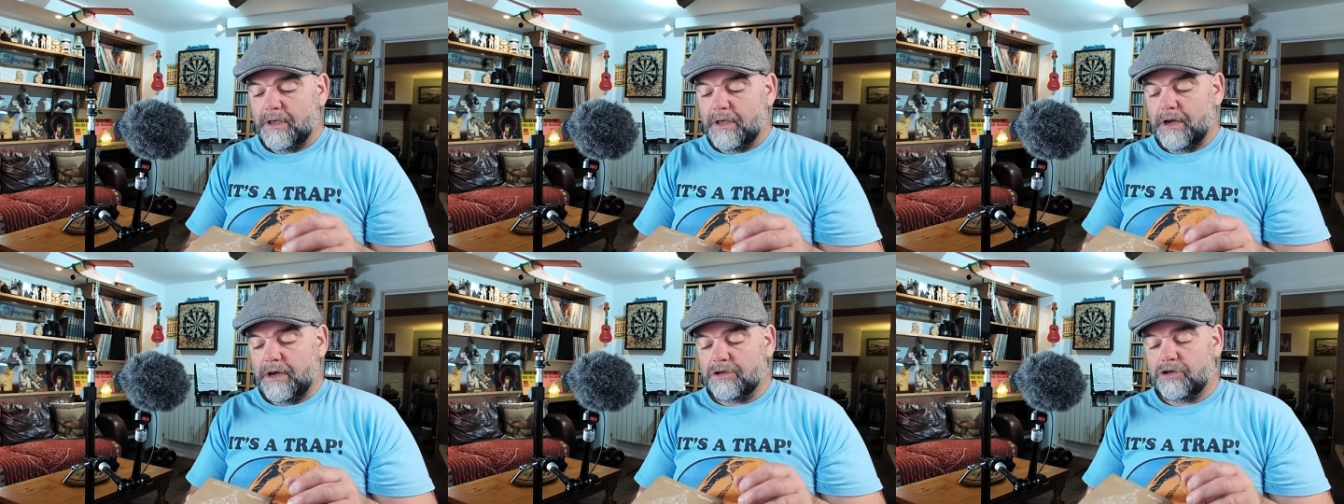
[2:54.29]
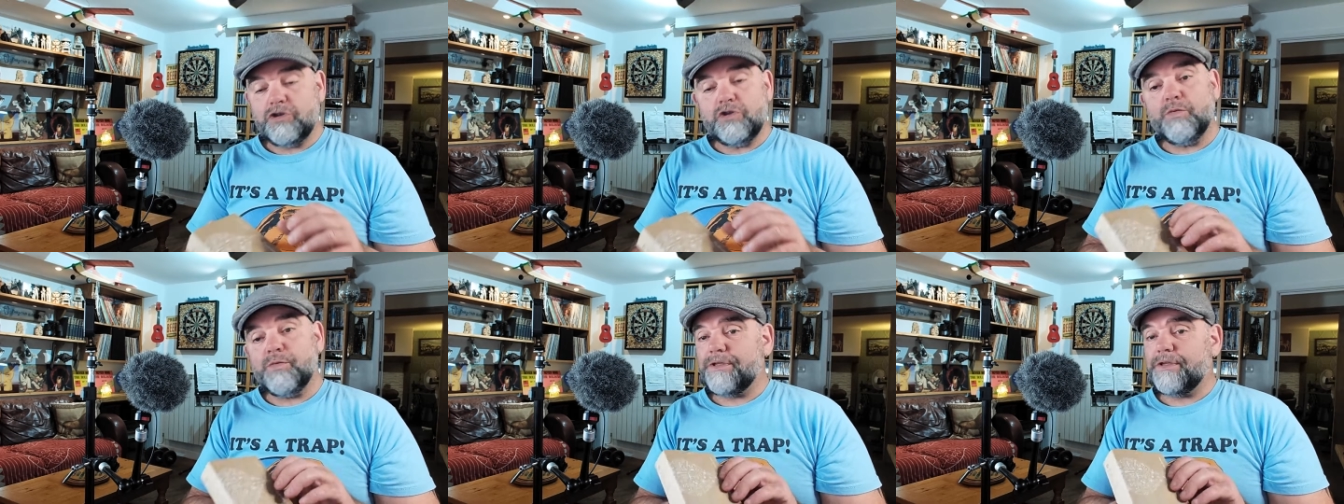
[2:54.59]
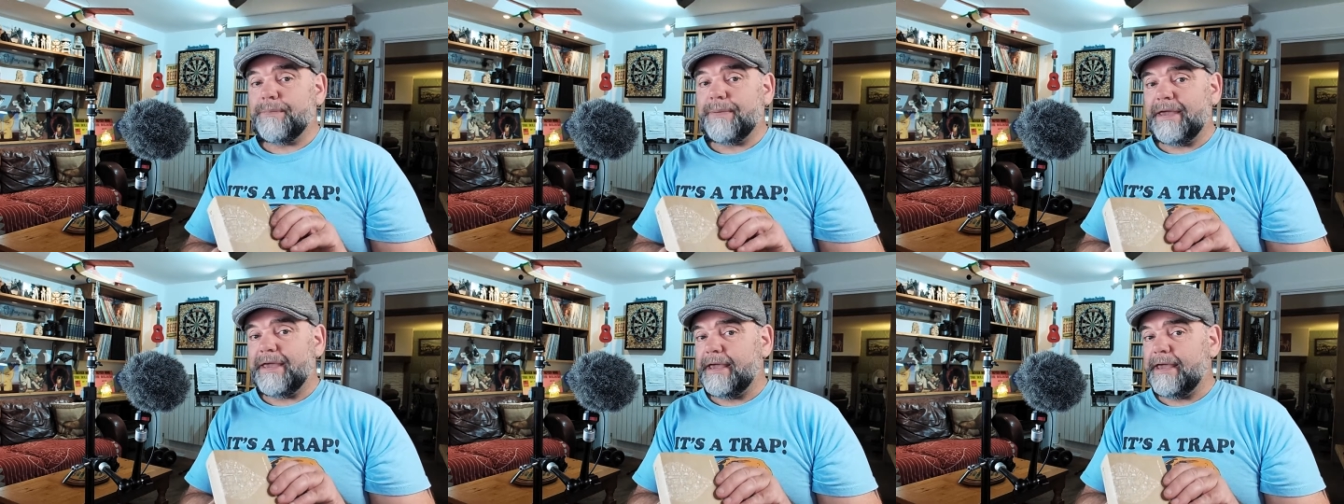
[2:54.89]
I don't know what
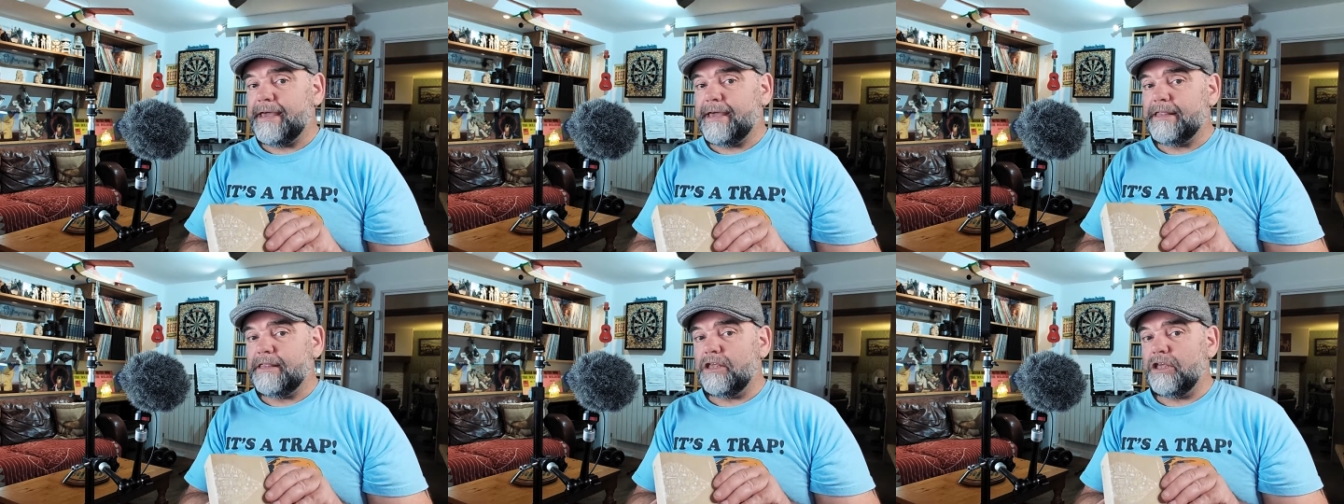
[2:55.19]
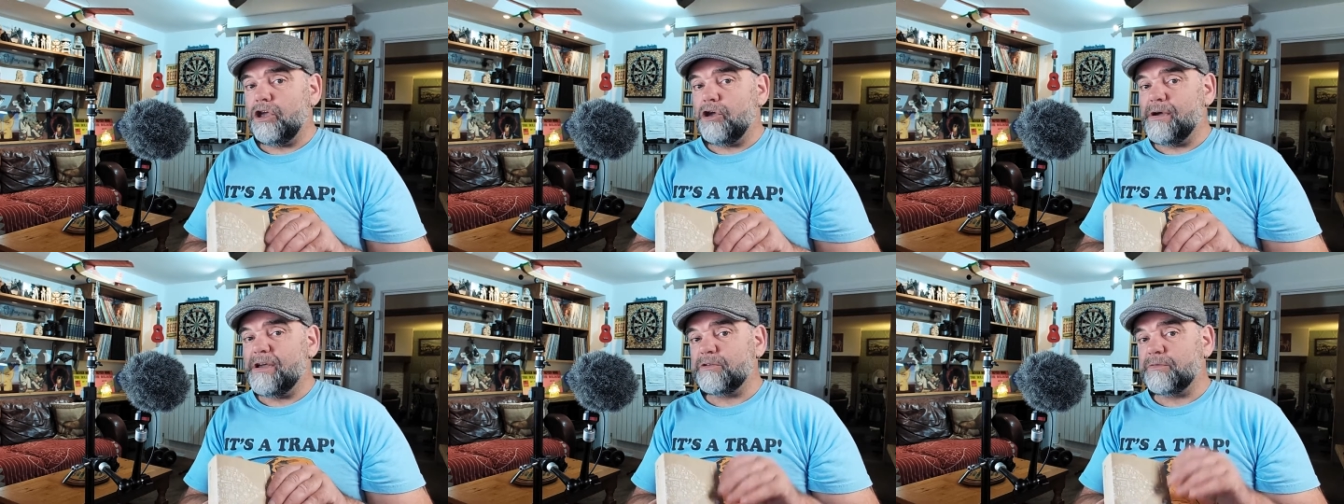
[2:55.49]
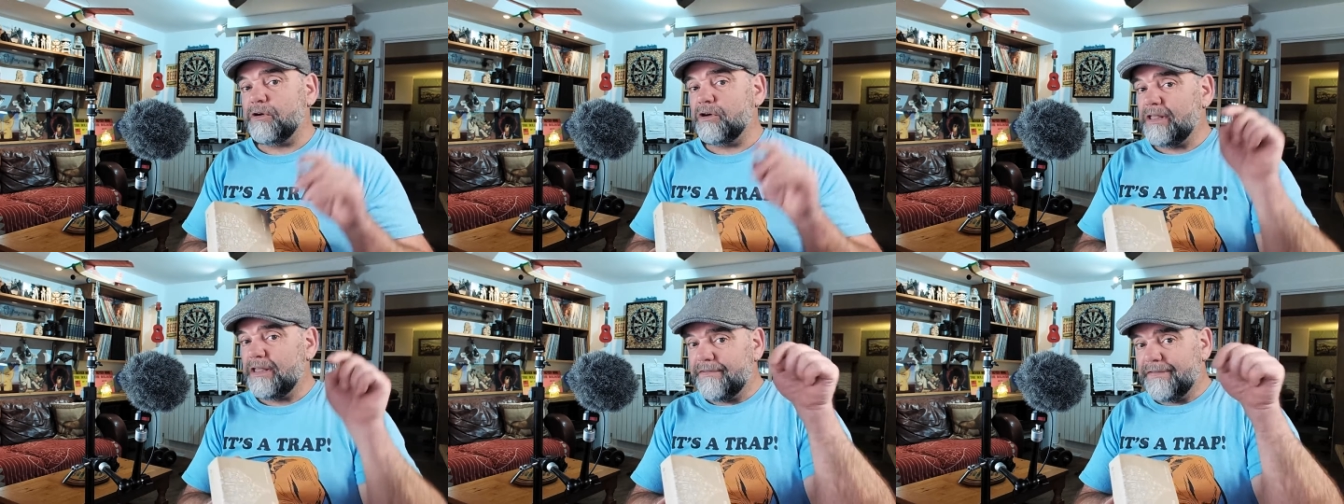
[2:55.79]
they'd be in the US.
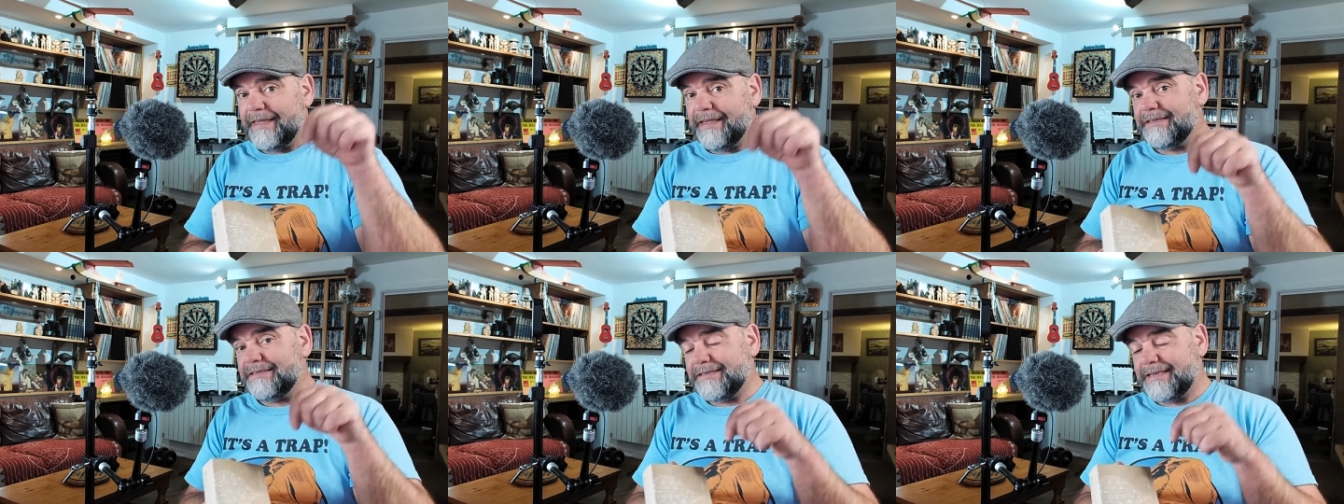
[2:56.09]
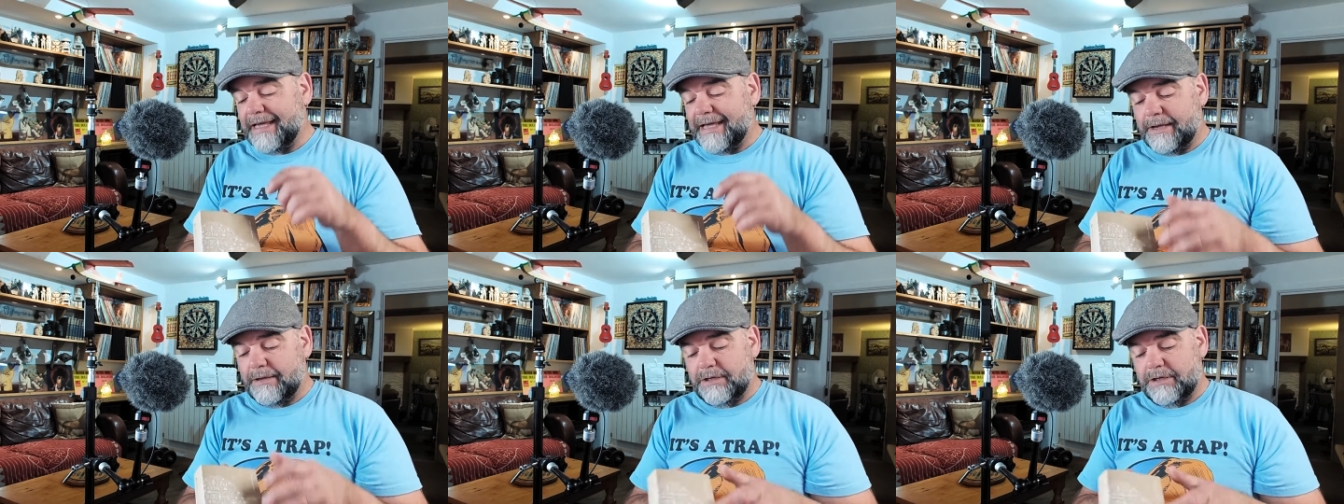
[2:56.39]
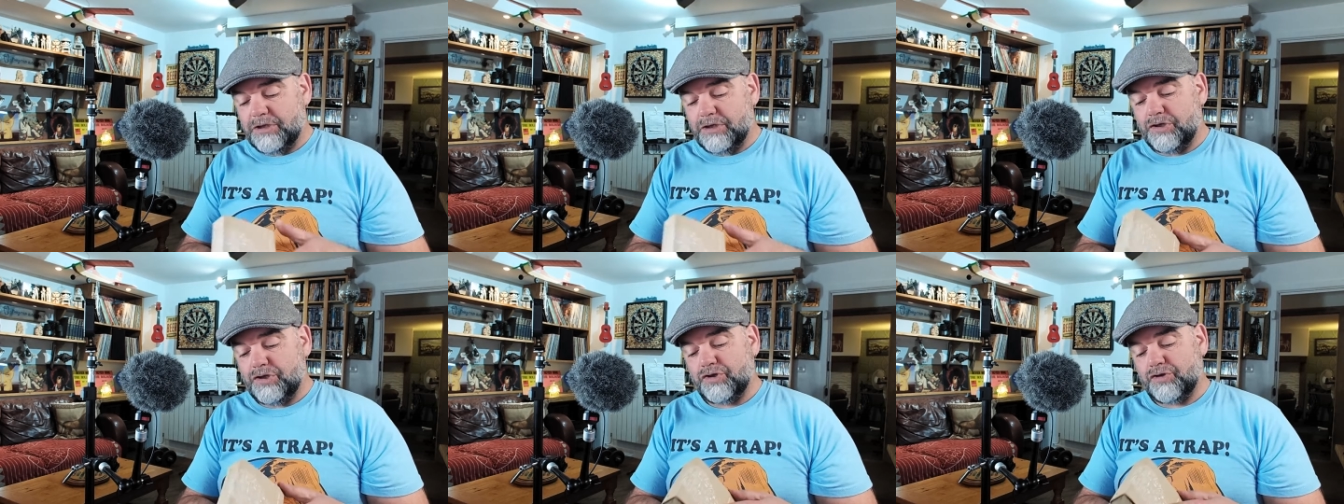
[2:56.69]
Well, I'll leave links down
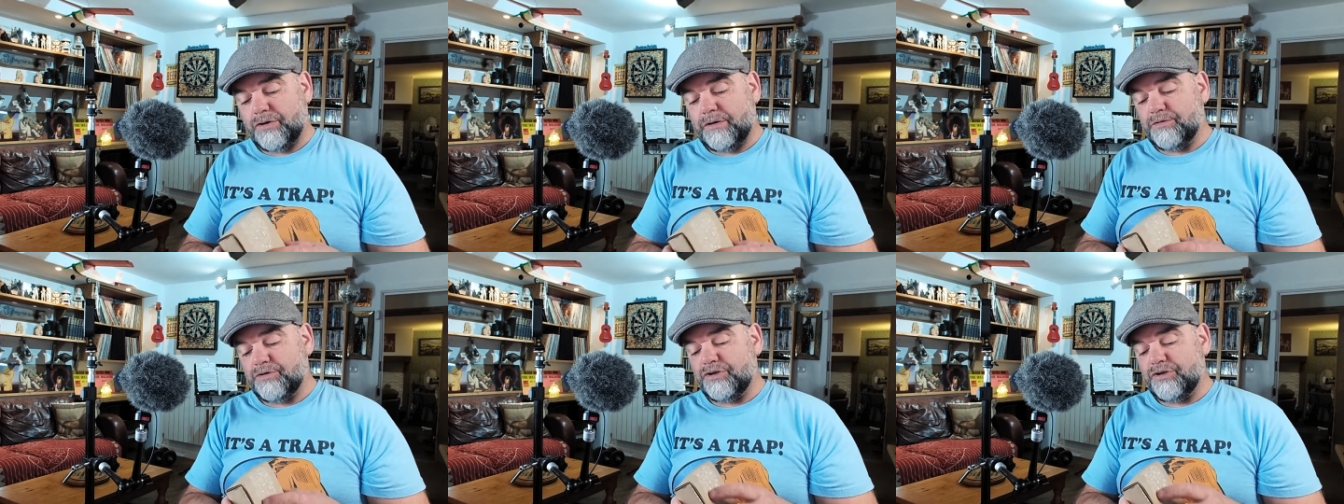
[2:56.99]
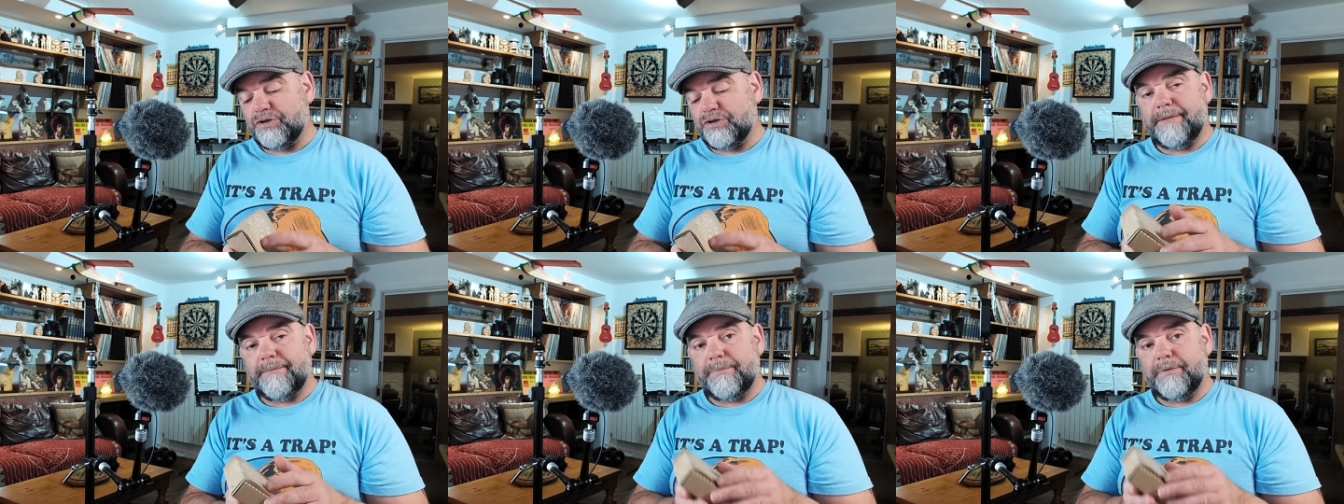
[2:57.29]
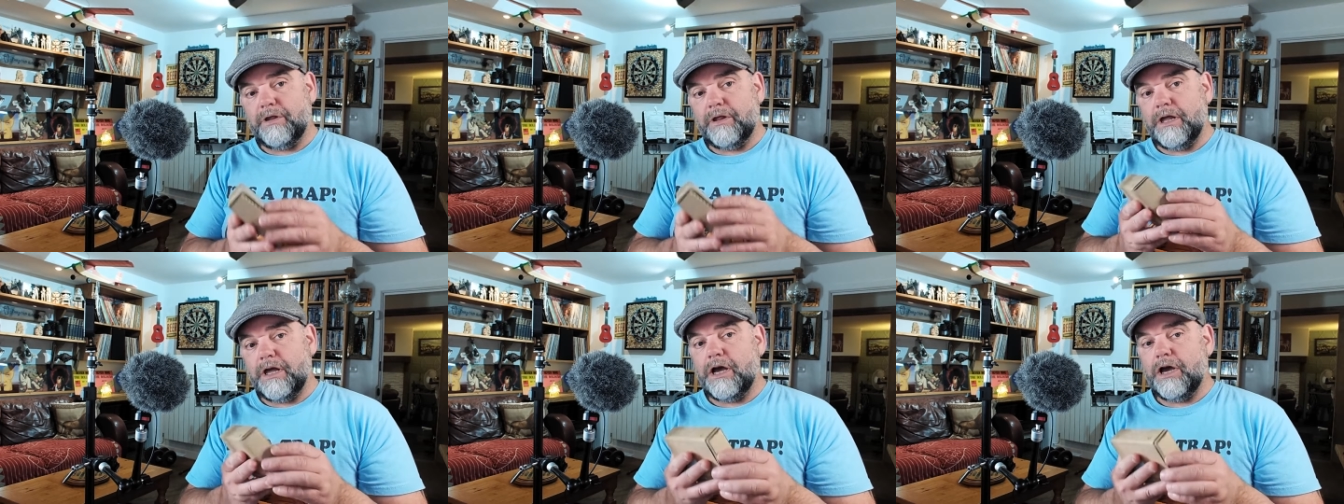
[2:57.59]
in the description down
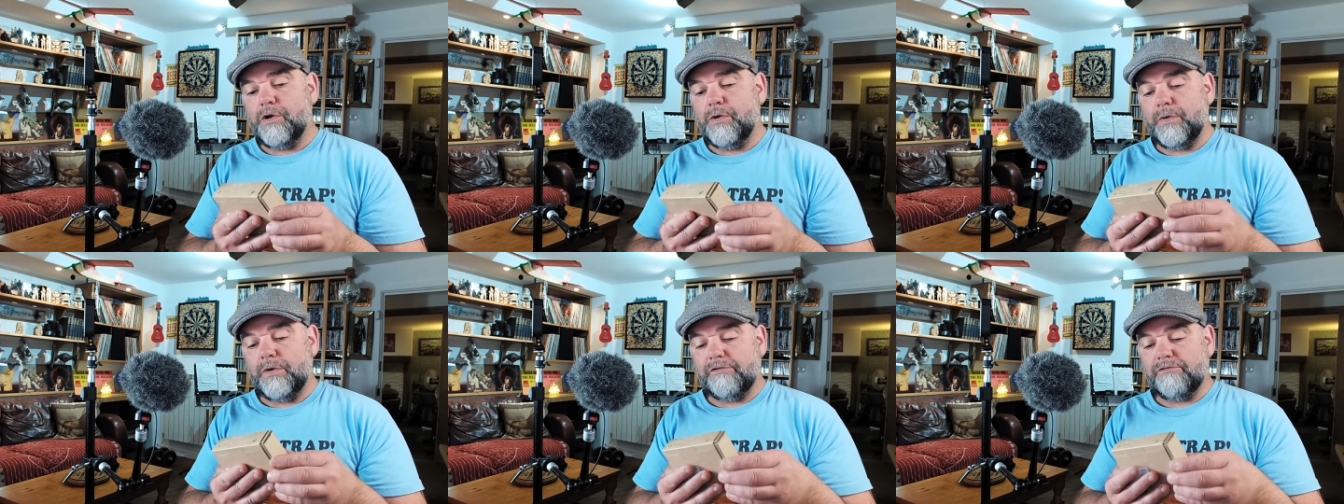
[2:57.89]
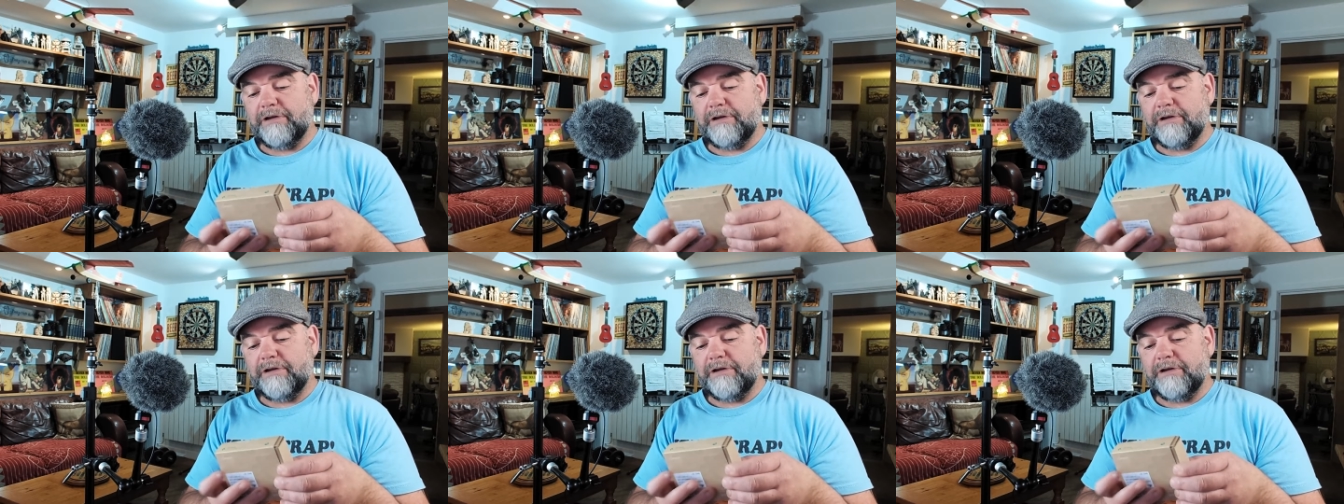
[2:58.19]
below